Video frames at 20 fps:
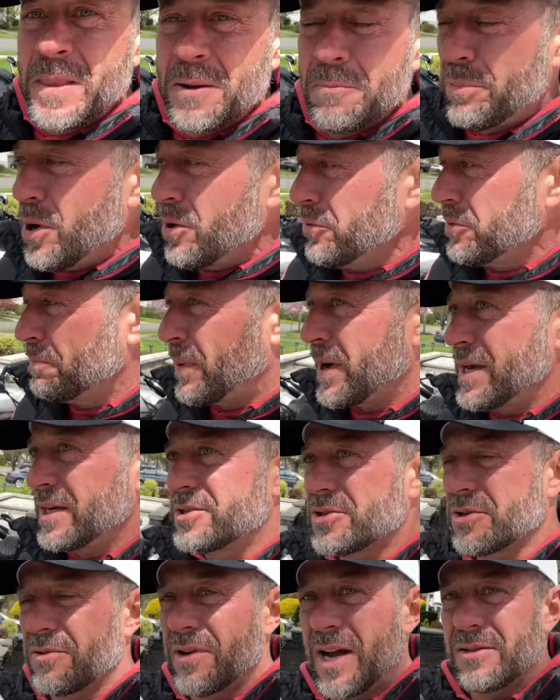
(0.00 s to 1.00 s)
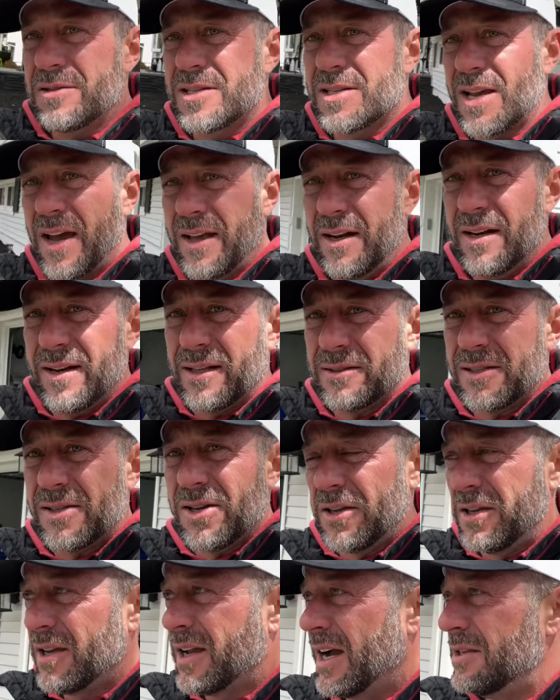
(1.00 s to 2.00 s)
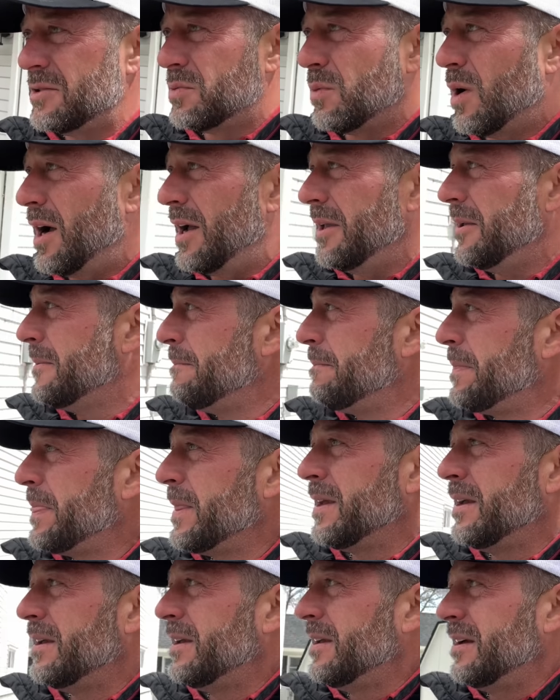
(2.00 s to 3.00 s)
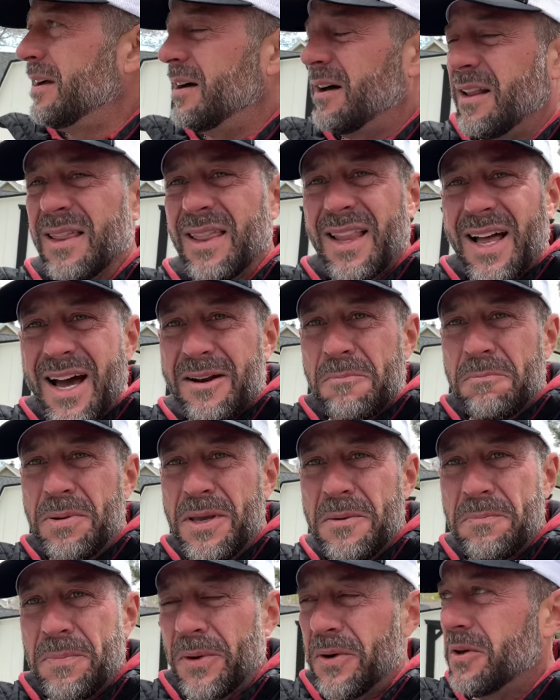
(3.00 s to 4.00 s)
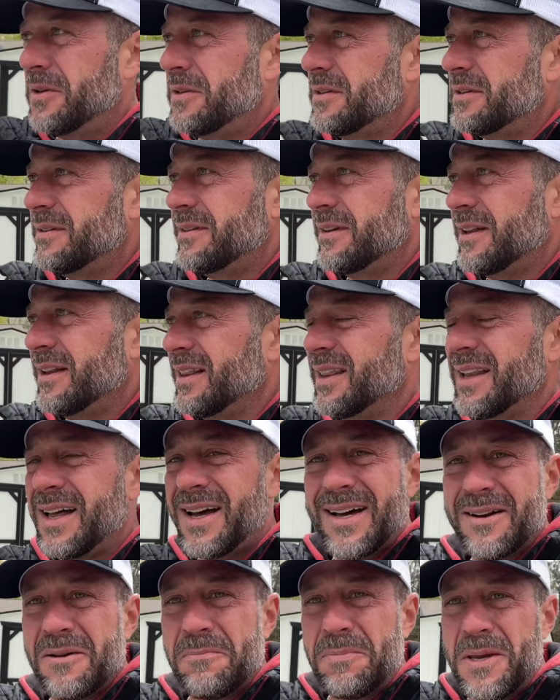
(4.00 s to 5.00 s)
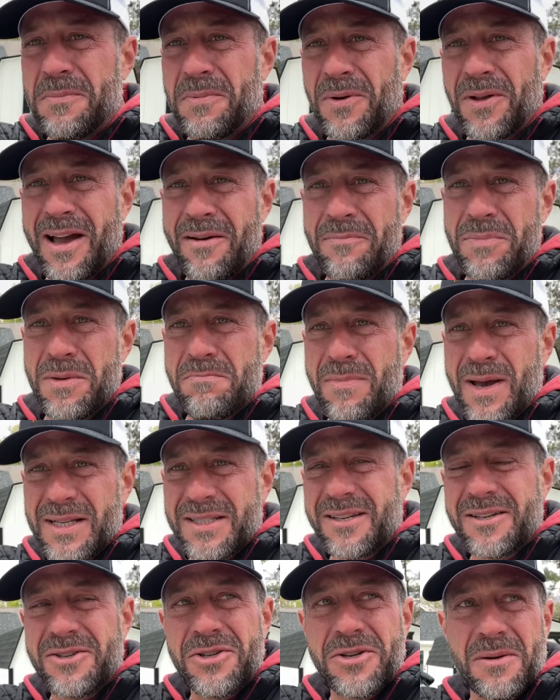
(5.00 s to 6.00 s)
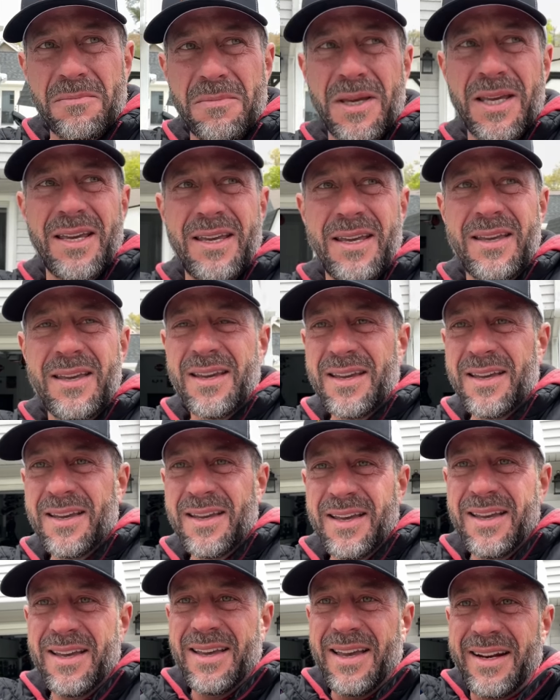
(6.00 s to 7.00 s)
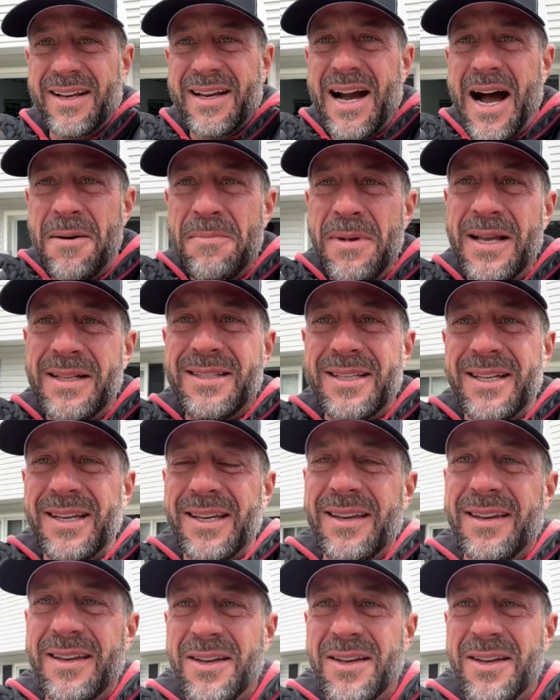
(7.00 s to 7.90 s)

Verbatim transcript: Both bikes are outside, and I'll tell you guys why. A lot of people, a lot of people have been messaging me and commenting,